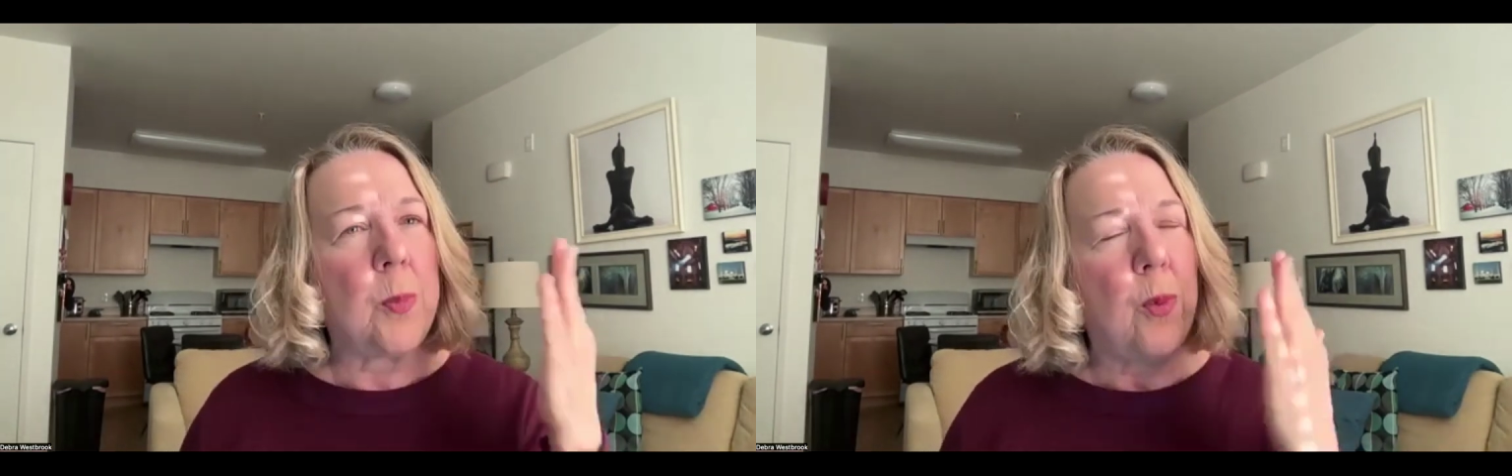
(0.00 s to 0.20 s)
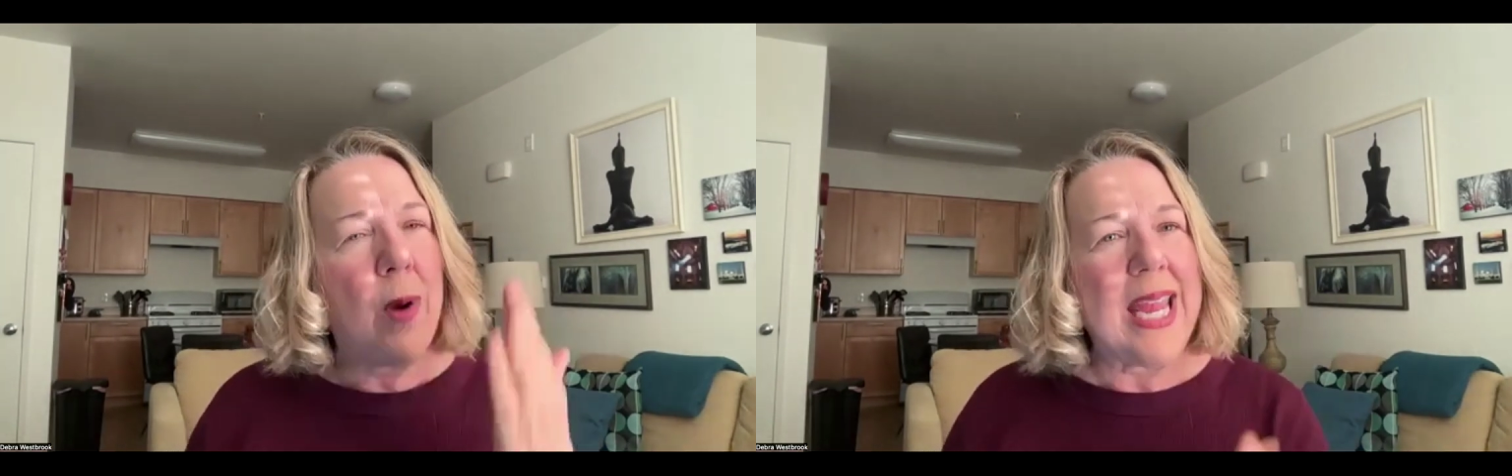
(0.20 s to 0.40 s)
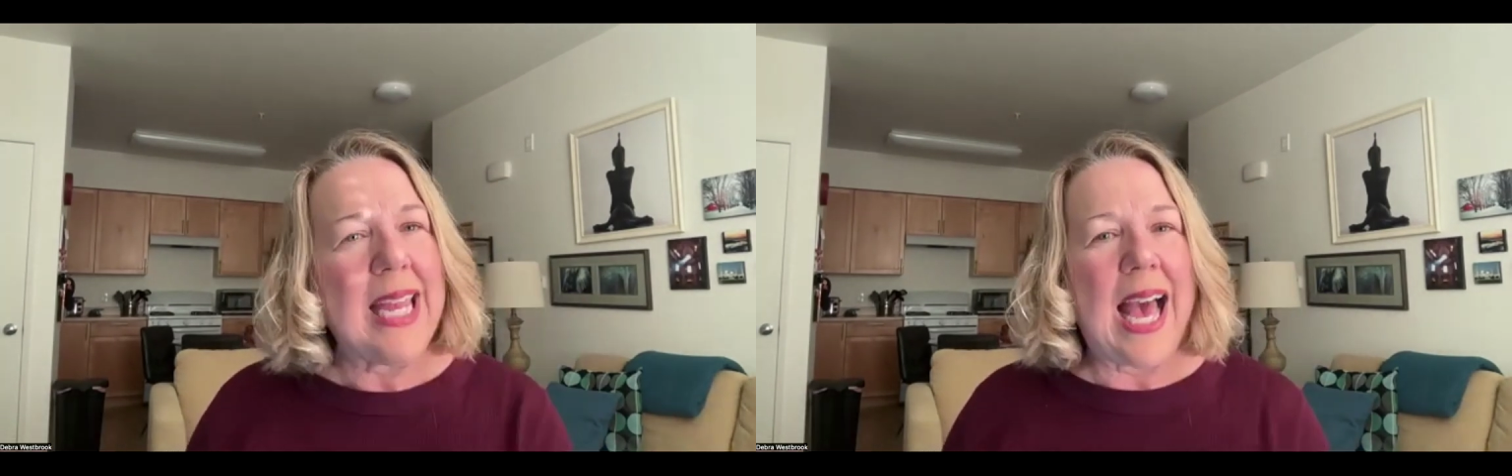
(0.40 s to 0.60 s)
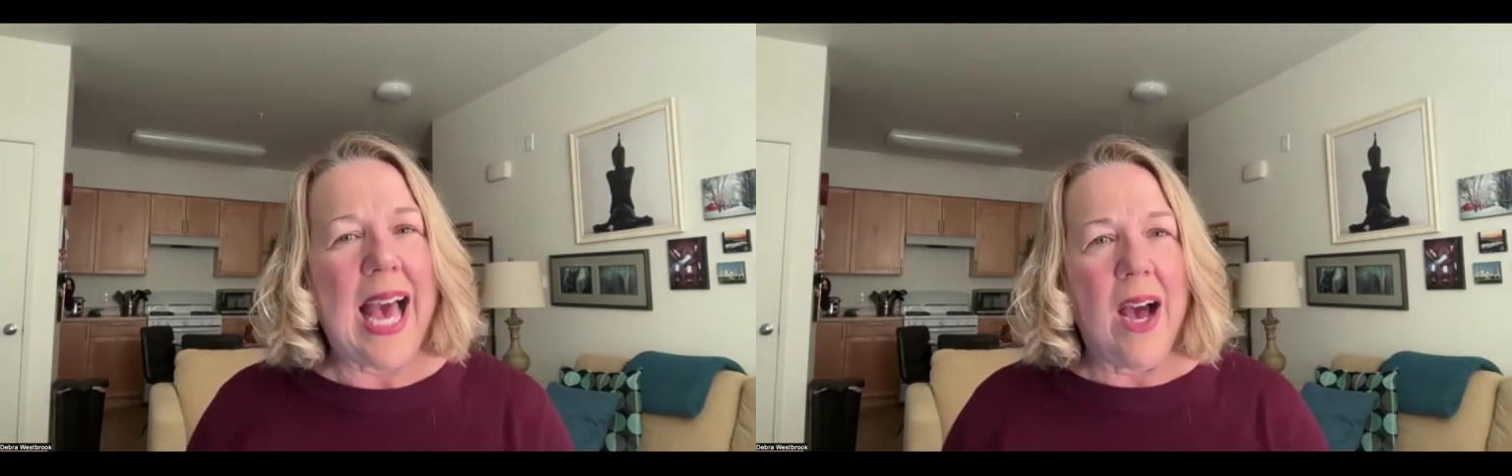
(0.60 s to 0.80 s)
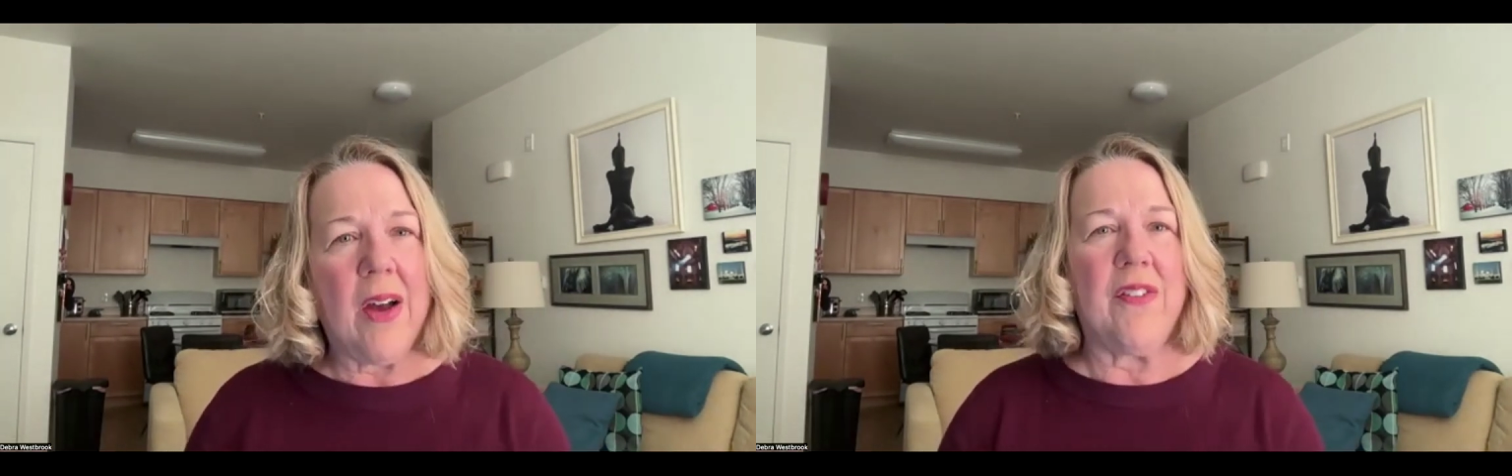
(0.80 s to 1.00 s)
Break
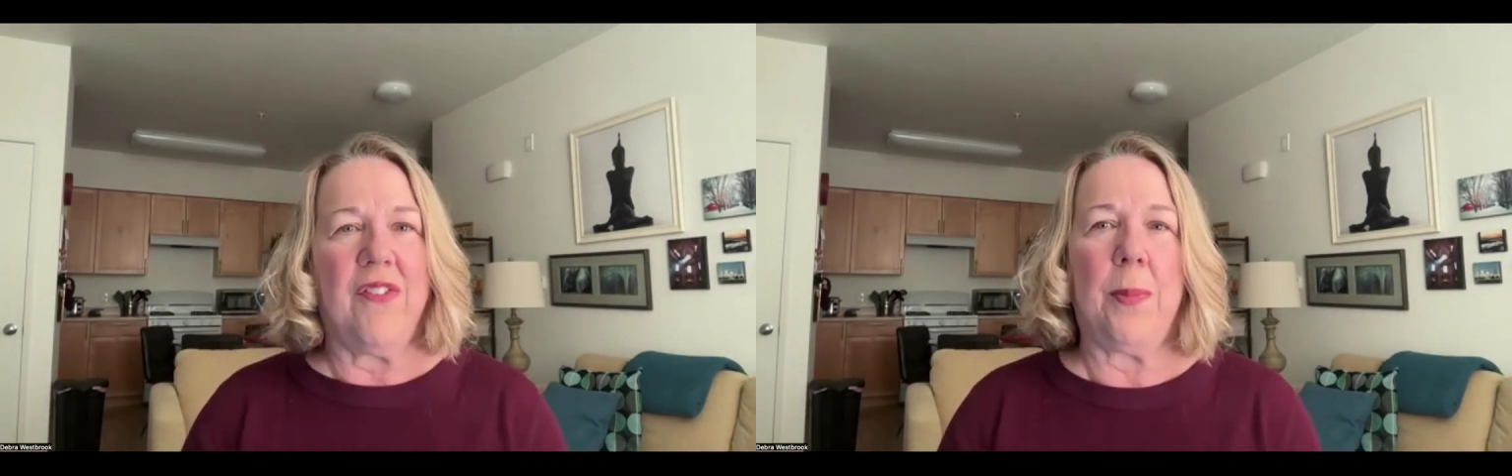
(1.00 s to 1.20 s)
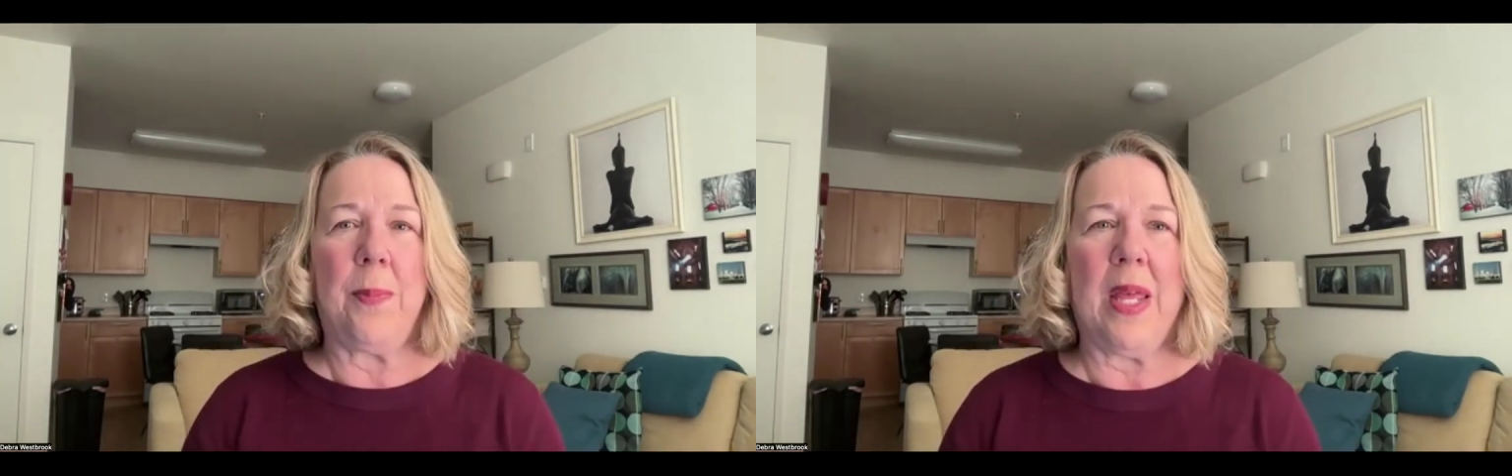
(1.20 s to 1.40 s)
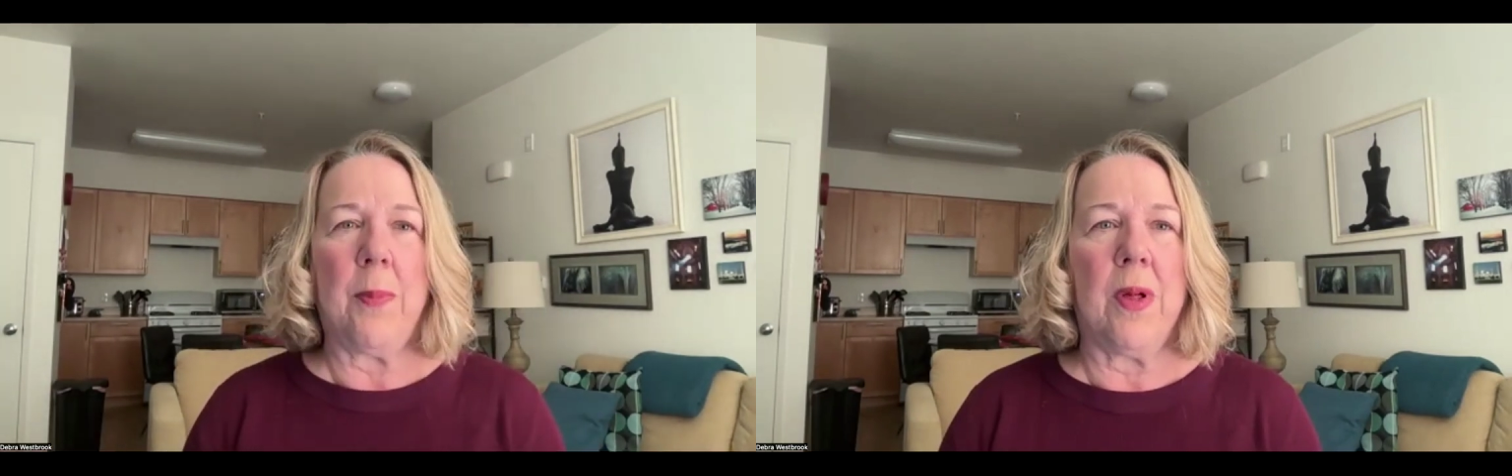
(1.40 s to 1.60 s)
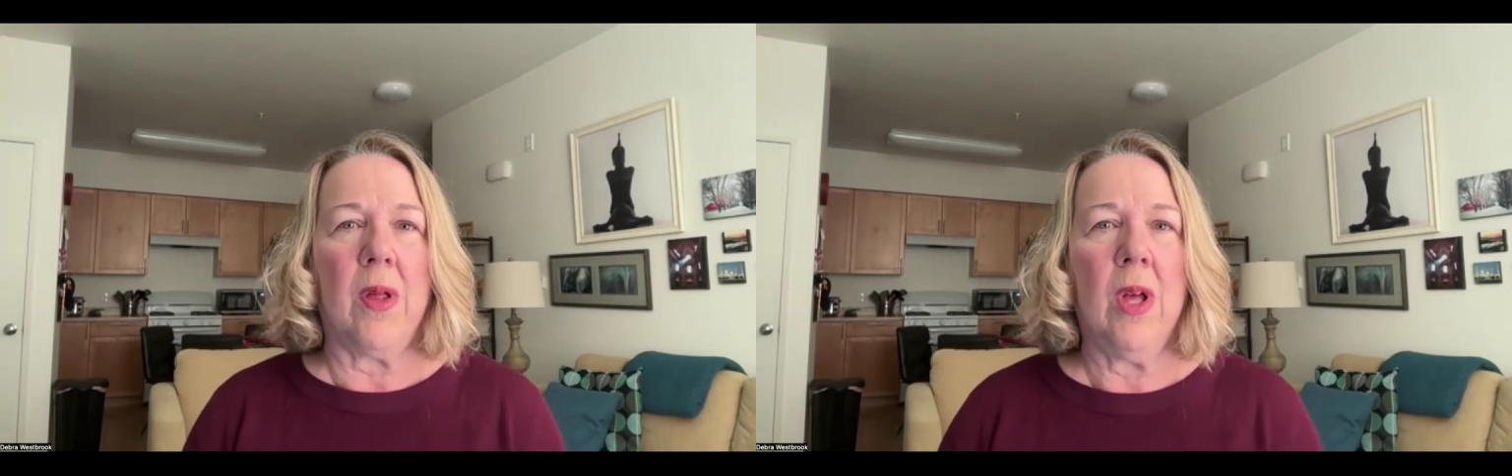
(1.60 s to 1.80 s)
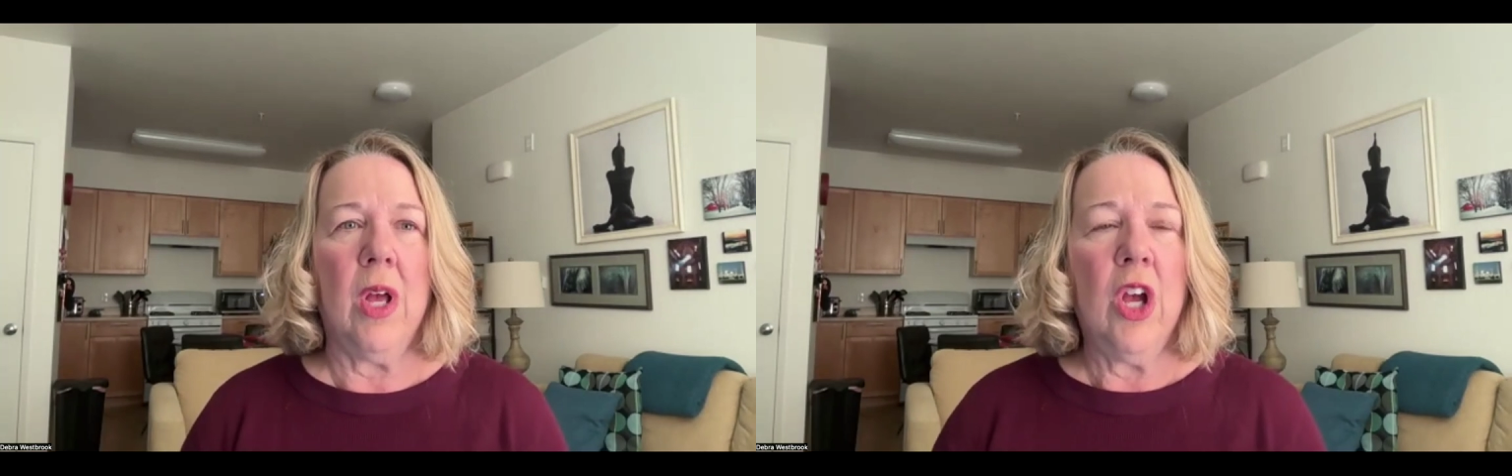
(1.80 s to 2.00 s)
out of it,
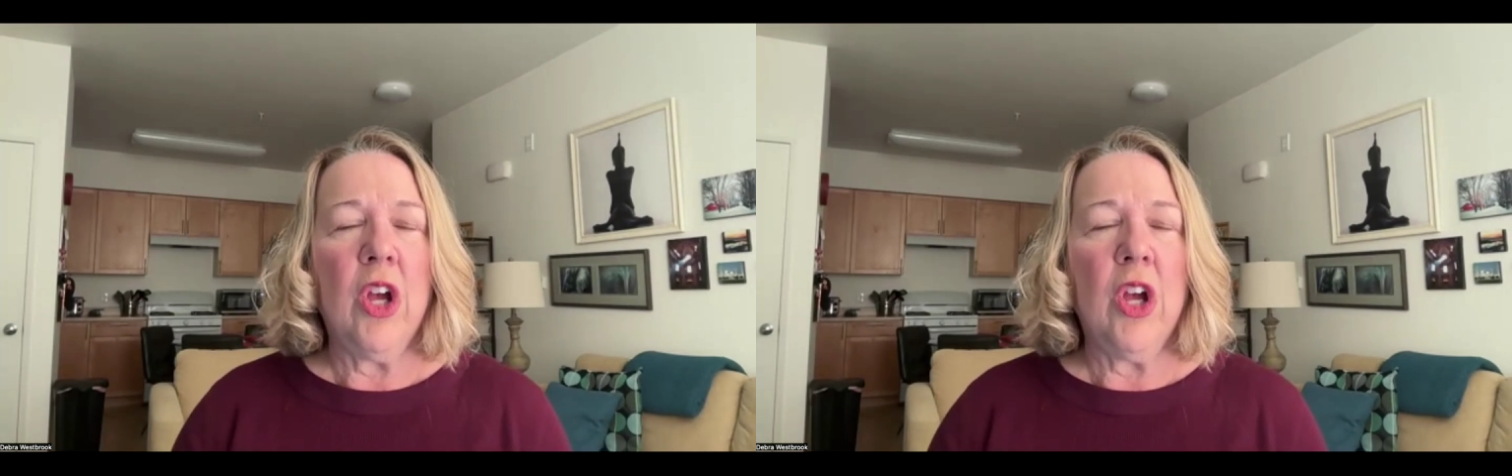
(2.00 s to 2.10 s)
people.